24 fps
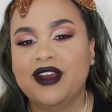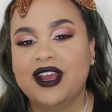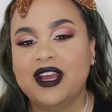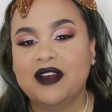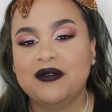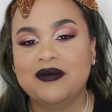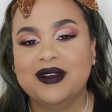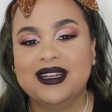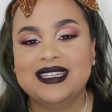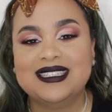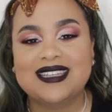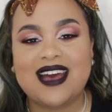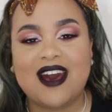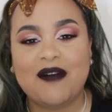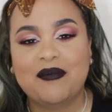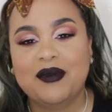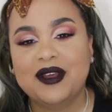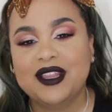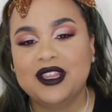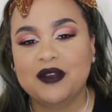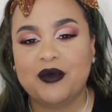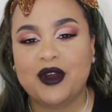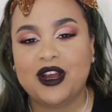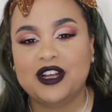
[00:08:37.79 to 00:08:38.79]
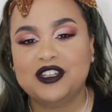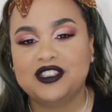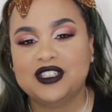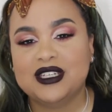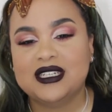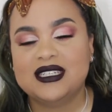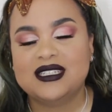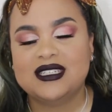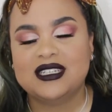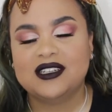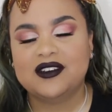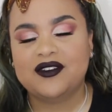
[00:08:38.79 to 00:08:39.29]
recommend tapping the brush
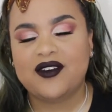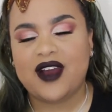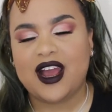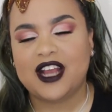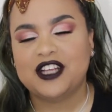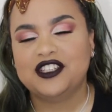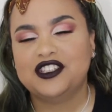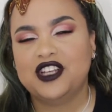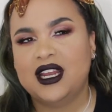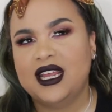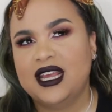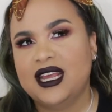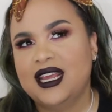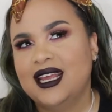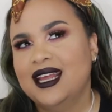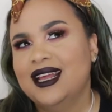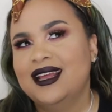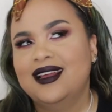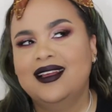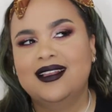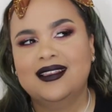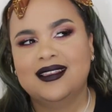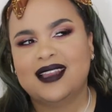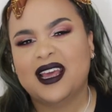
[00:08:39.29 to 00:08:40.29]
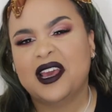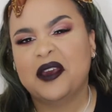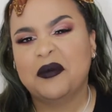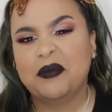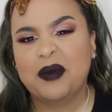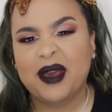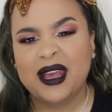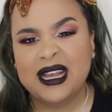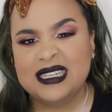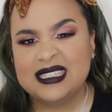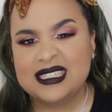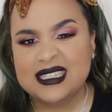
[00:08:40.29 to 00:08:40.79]
instead of actually like
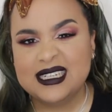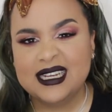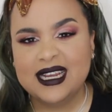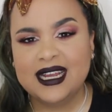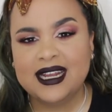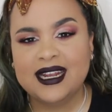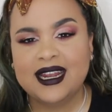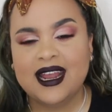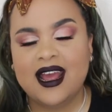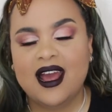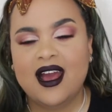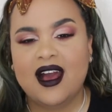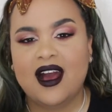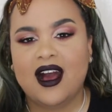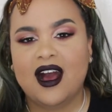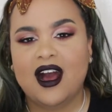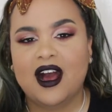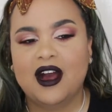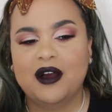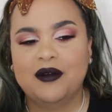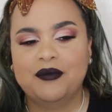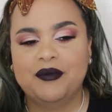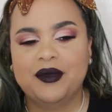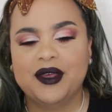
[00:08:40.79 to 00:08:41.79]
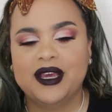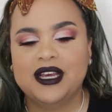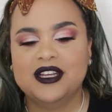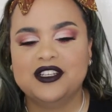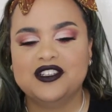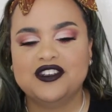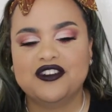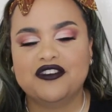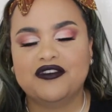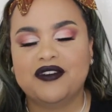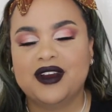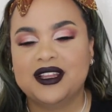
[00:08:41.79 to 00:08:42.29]
painting it,
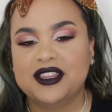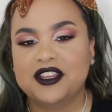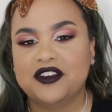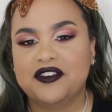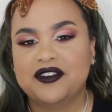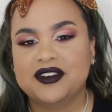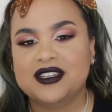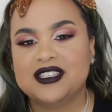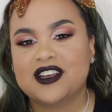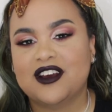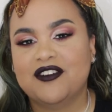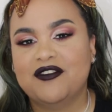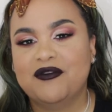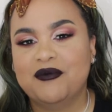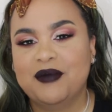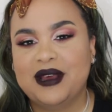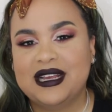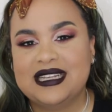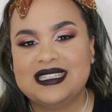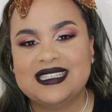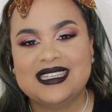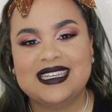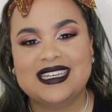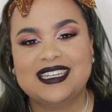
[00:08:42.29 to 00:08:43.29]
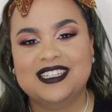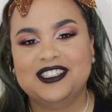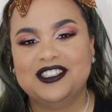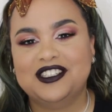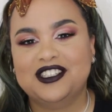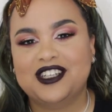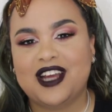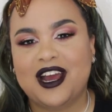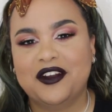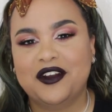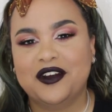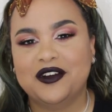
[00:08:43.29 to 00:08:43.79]
because you run the risk of mixing in
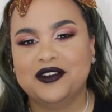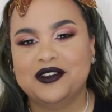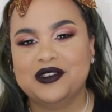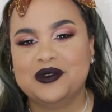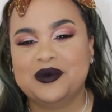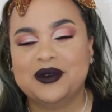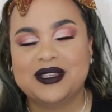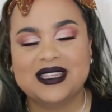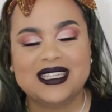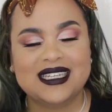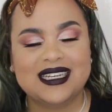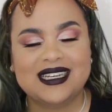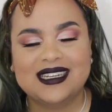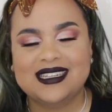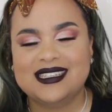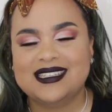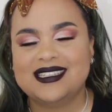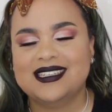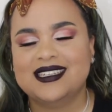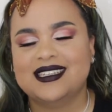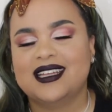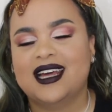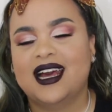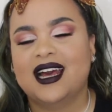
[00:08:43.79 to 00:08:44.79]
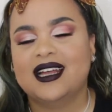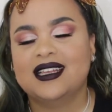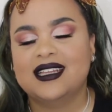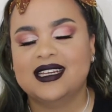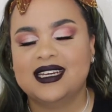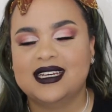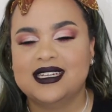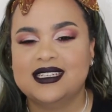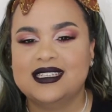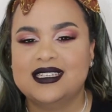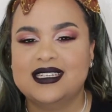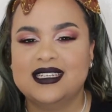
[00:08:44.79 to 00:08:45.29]
shadows with the concealer, and
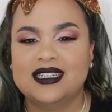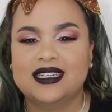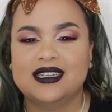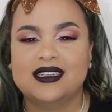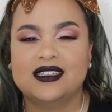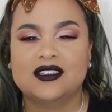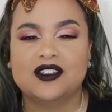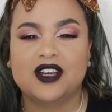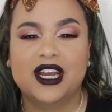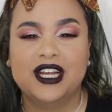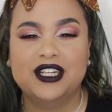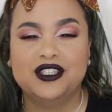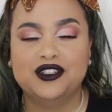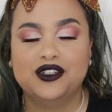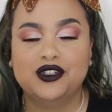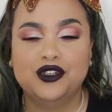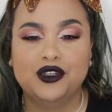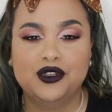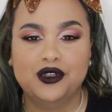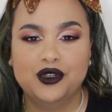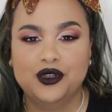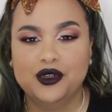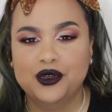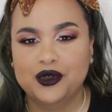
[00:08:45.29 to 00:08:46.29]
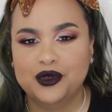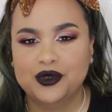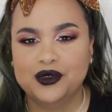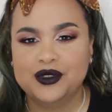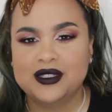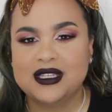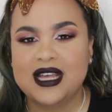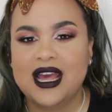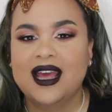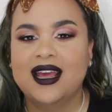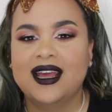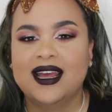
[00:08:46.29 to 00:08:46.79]
the concealer is going to
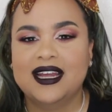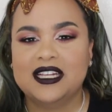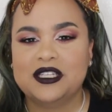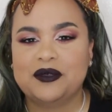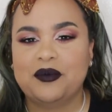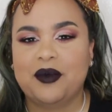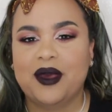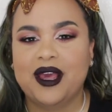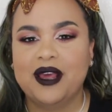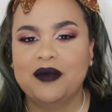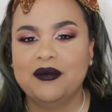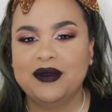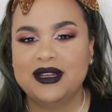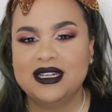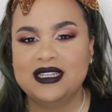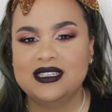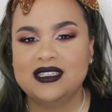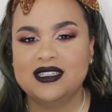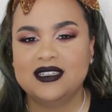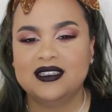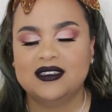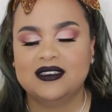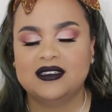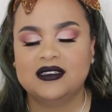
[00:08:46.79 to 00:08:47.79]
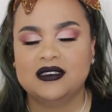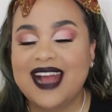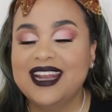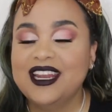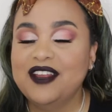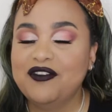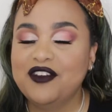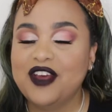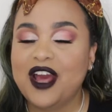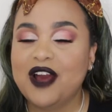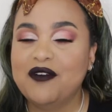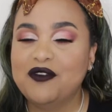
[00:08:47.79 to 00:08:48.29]
lose its pigment. And
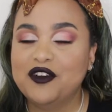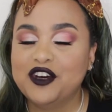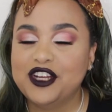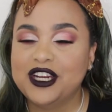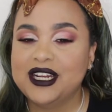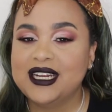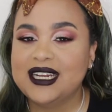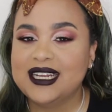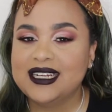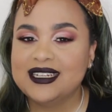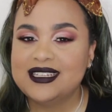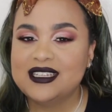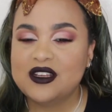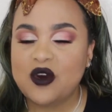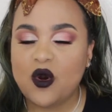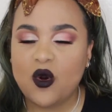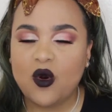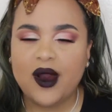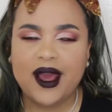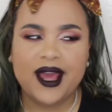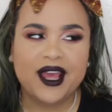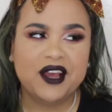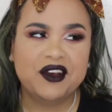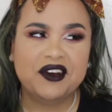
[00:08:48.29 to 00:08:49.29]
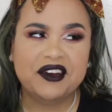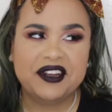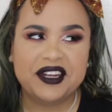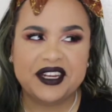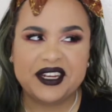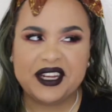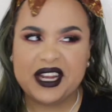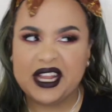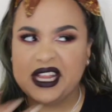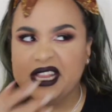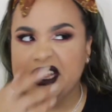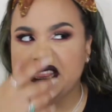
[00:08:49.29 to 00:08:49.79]
if you have hooded lids or a
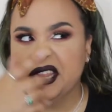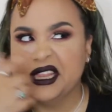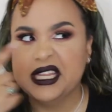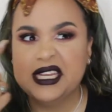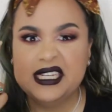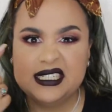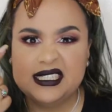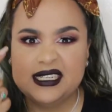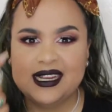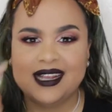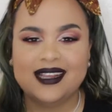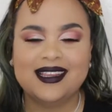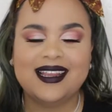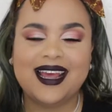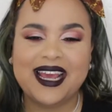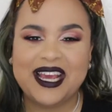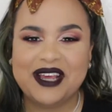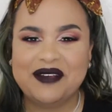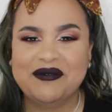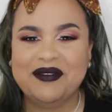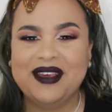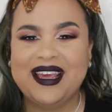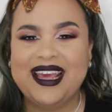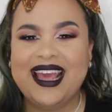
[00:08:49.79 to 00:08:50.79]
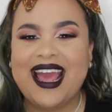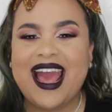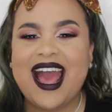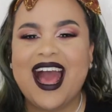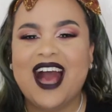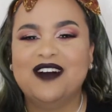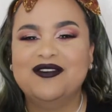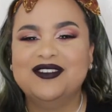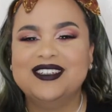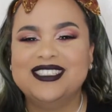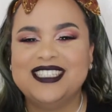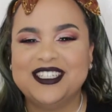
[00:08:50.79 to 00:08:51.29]
hooded lid like me,
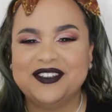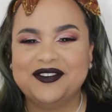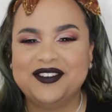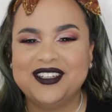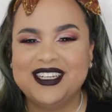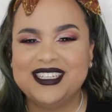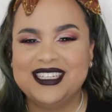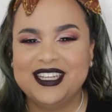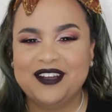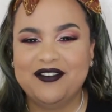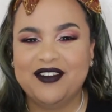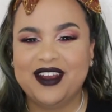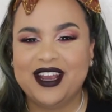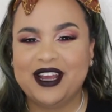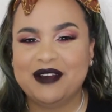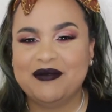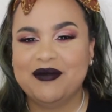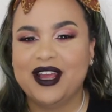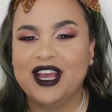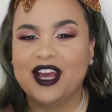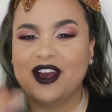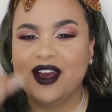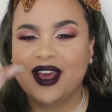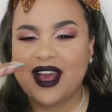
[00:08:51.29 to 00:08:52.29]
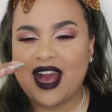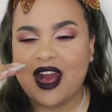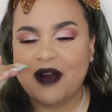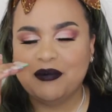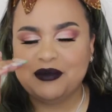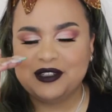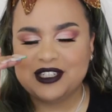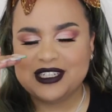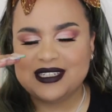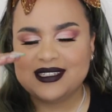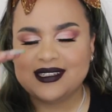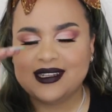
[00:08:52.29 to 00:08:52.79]
I would definitely recommend going
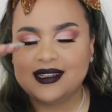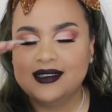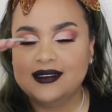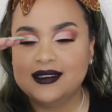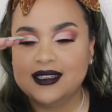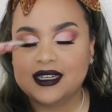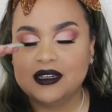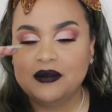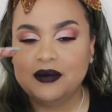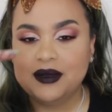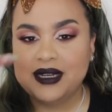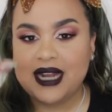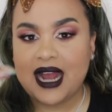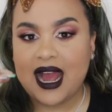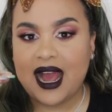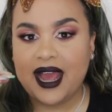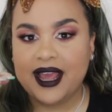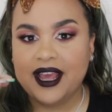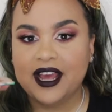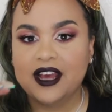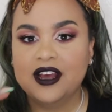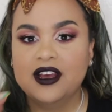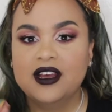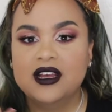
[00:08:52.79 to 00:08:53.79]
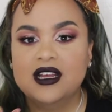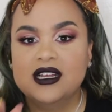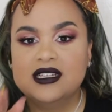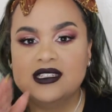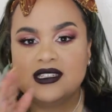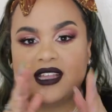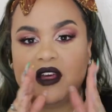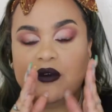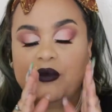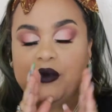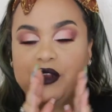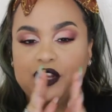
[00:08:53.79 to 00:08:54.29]
up just a little bit higher
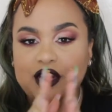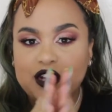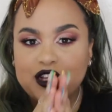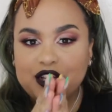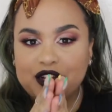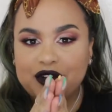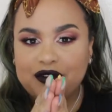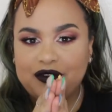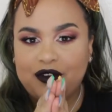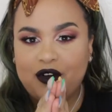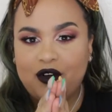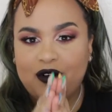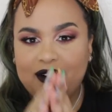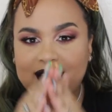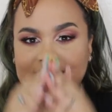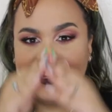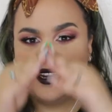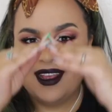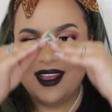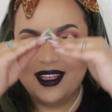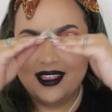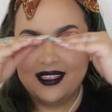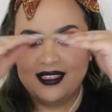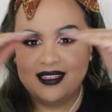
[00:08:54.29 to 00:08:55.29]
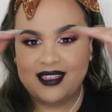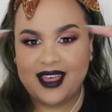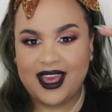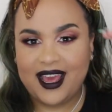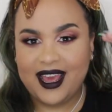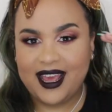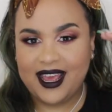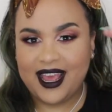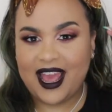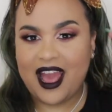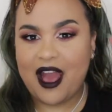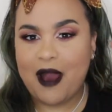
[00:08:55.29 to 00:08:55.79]
so that when you look forward,
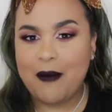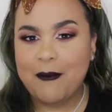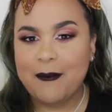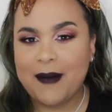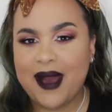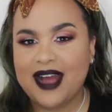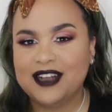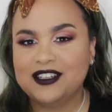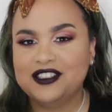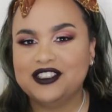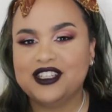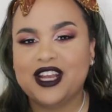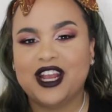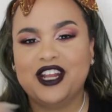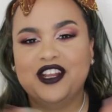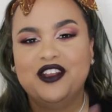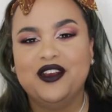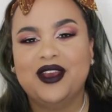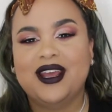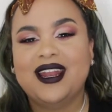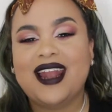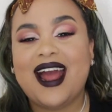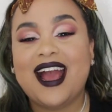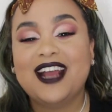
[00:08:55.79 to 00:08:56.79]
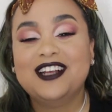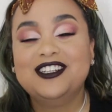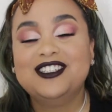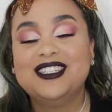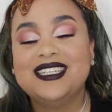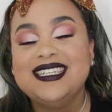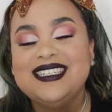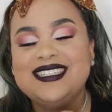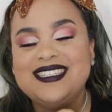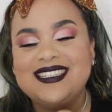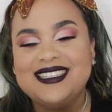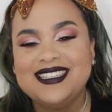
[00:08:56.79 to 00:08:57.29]
they match and you can
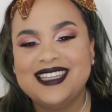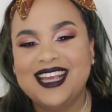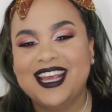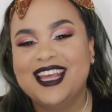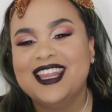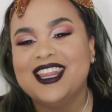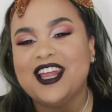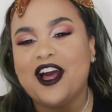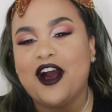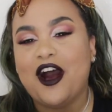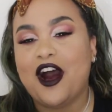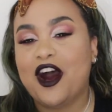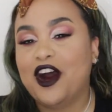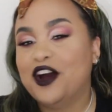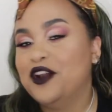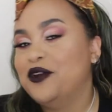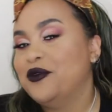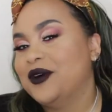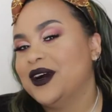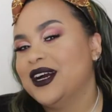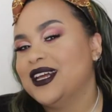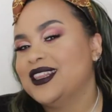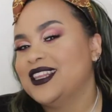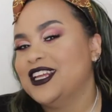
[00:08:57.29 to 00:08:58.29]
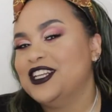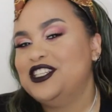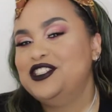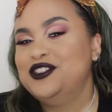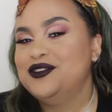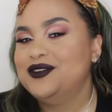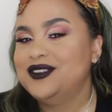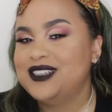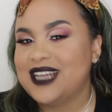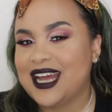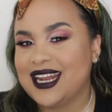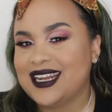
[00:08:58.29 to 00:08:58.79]
actually see the hard work that
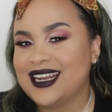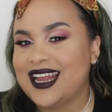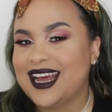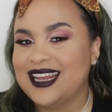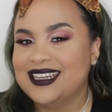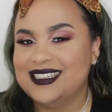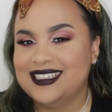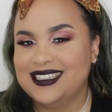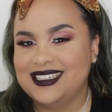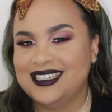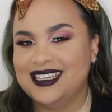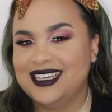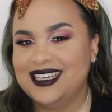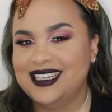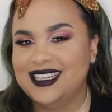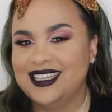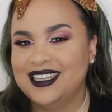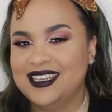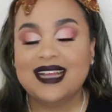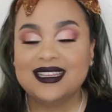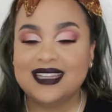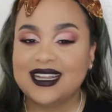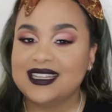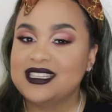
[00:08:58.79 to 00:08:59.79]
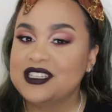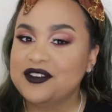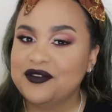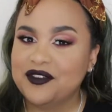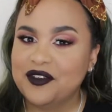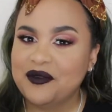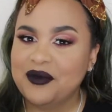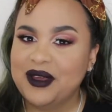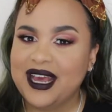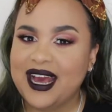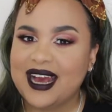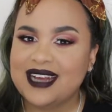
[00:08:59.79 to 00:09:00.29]
you've done underneath. And that's it
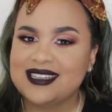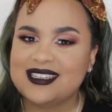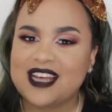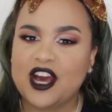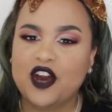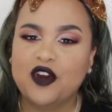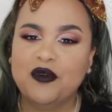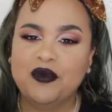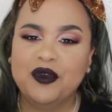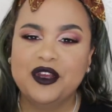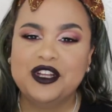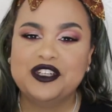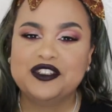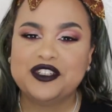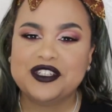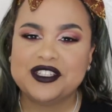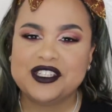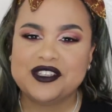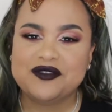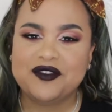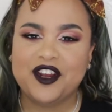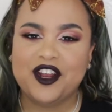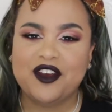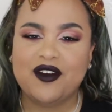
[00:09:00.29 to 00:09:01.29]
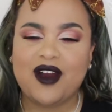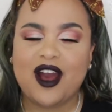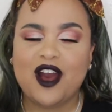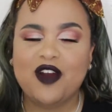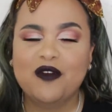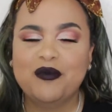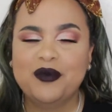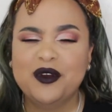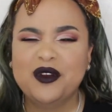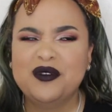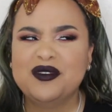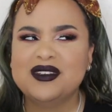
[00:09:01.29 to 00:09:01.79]
for me guys. I hope you enjoyed this video. I
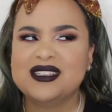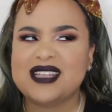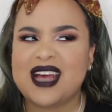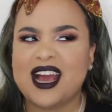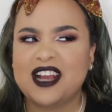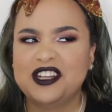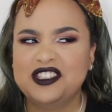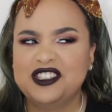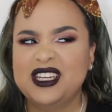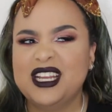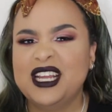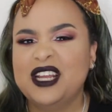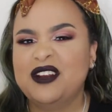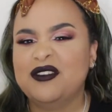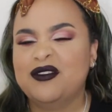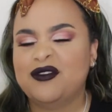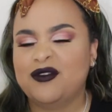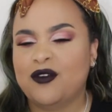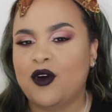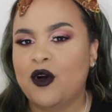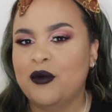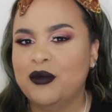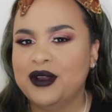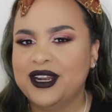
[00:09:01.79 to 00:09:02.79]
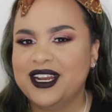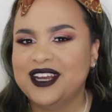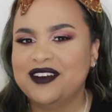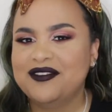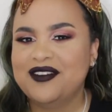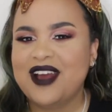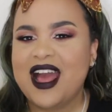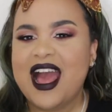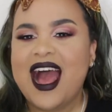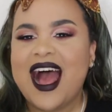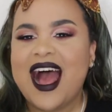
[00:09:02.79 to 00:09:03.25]
hope it was actually informative.